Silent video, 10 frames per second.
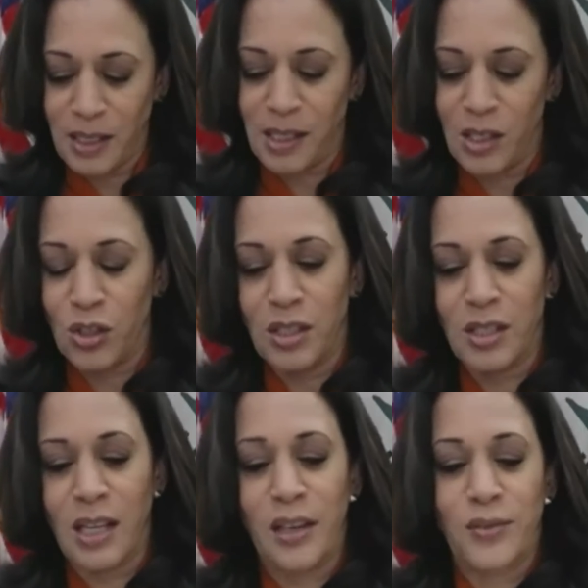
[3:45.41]

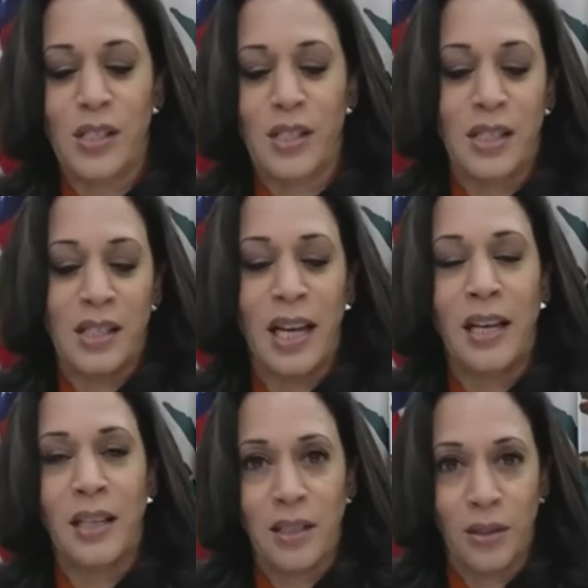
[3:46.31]
decisions that have
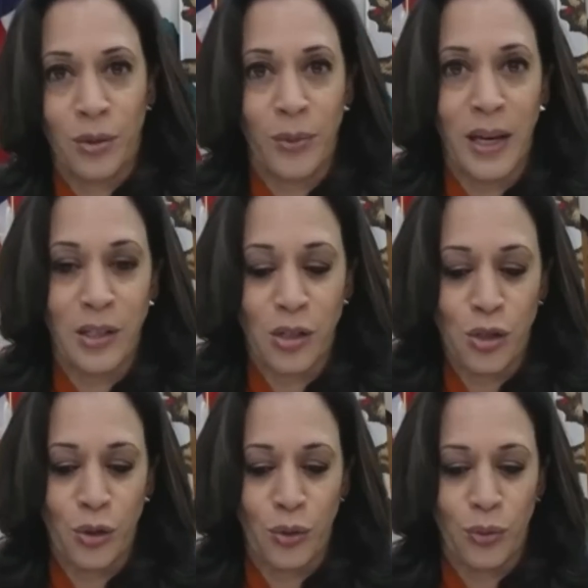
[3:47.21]
sustained the right to
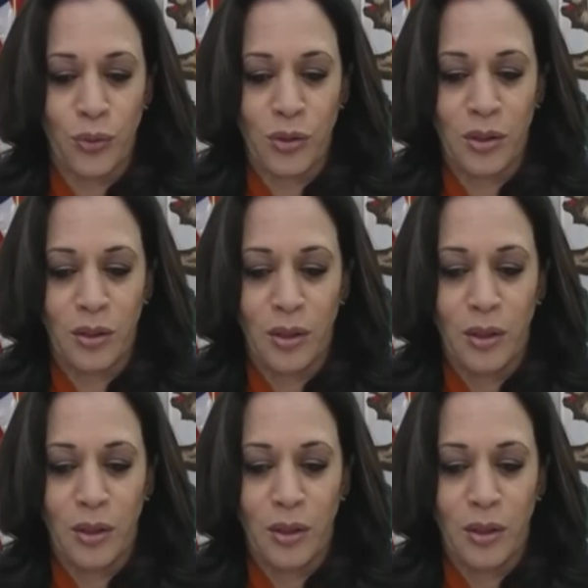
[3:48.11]
choose,